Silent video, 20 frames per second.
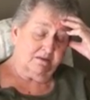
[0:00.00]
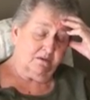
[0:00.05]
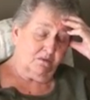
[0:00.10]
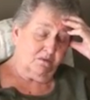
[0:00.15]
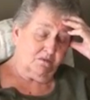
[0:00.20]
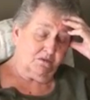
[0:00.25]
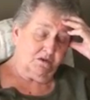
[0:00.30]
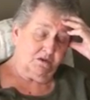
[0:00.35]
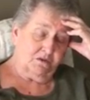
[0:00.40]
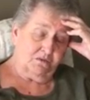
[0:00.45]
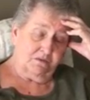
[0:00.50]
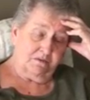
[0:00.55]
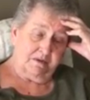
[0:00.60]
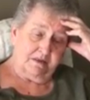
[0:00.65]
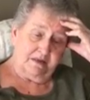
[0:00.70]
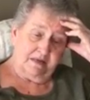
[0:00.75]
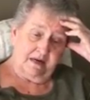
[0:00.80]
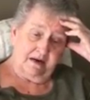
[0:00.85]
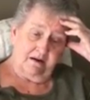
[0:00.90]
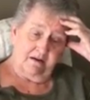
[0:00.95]
don't you
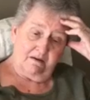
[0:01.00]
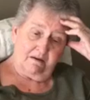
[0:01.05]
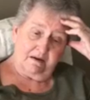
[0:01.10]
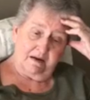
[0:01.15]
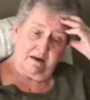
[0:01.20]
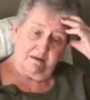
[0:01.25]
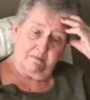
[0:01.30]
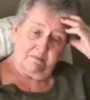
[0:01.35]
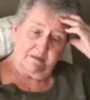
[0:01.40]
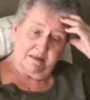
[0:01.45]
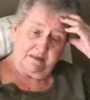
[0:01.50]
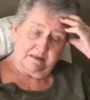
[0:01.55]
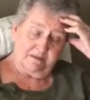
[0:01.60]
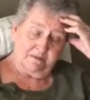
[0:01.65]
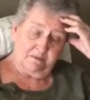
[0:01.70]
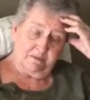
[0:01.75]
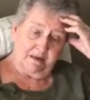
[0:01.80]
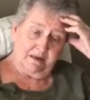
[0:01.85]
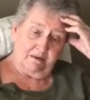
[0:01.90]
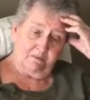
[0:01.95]
dare come
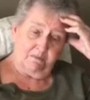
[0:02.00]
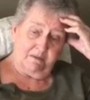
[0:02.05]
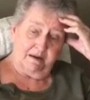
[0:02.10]
this way.